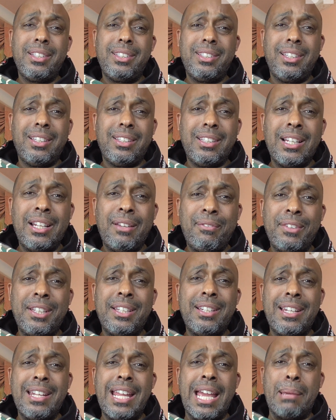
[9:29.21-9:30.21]
you're living
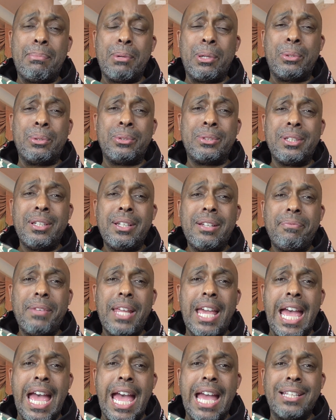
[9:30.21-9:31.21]
in a neighbourhood,
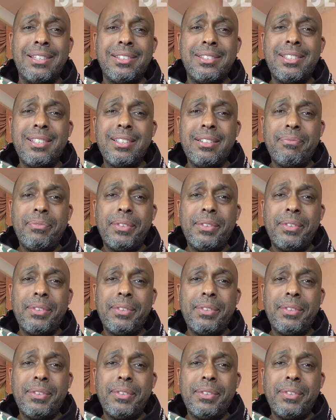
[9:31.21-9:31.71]
and,